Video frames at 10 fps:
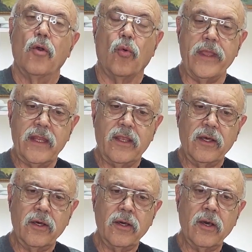We'd go
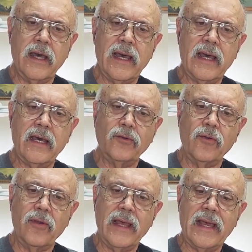out
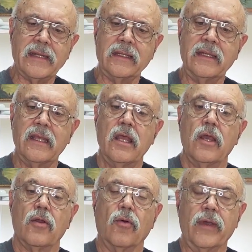riding
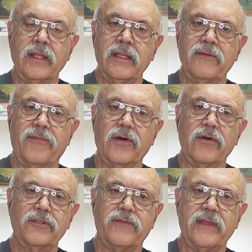when the
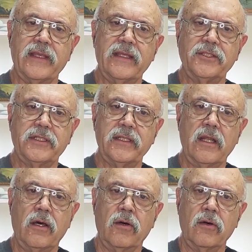folks visited
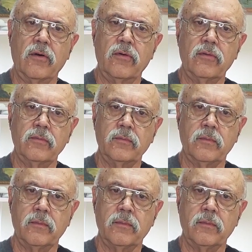home.